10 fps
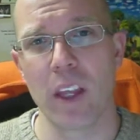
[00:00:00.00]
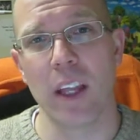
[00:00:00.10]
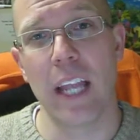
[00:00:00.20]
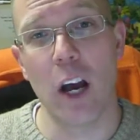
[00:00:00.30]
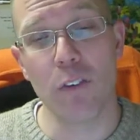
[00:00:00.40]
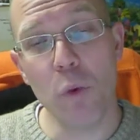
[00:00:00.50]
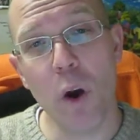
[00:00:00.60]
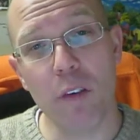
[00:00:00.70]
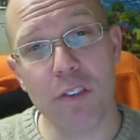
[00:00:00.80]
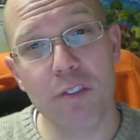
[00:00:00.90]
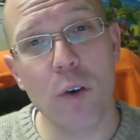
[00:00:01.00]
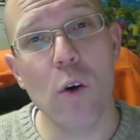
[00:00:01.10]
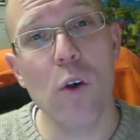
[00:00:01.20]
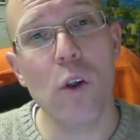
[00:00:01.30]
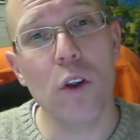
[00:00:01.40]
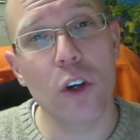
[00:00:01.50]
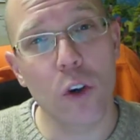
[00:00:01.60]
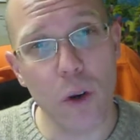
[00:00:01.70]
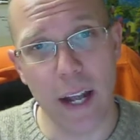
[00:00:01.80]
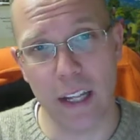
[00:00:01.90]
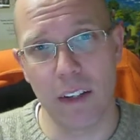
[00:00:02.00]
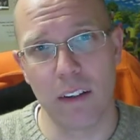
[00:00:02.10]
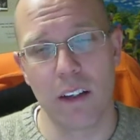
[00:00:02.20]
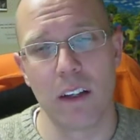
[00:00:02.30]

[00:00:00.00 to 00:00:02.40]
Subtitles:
Now, if you want full credit,